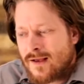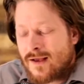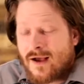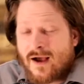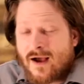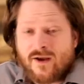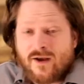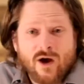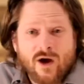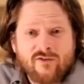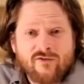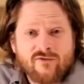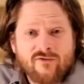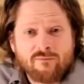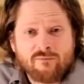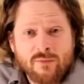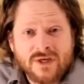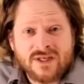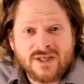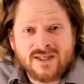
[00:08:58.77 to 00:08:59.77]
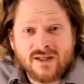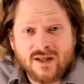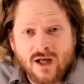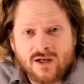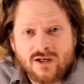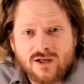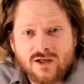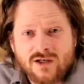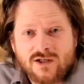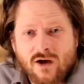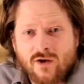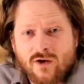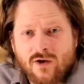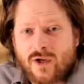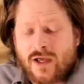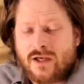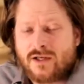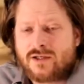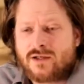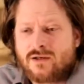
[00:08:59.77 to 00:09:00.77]
I know I've missed lunch on
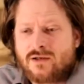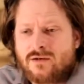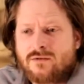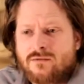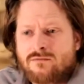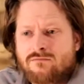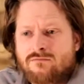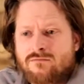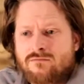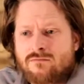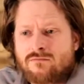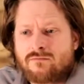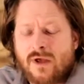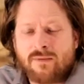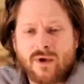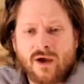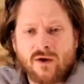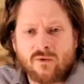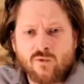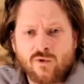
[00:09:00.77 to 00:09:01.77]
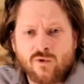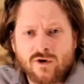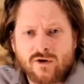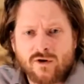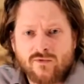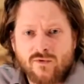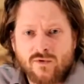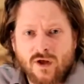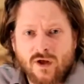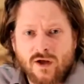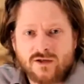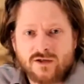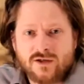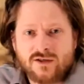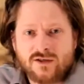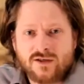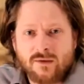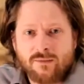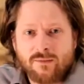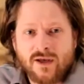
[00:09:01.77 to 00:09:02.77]
occasion. Maybe I worked through lunch or
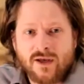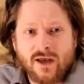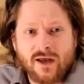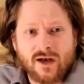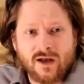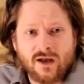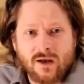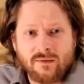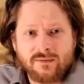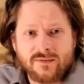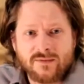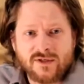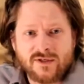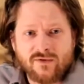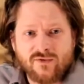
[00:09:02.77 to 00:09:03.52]
something, and it comes to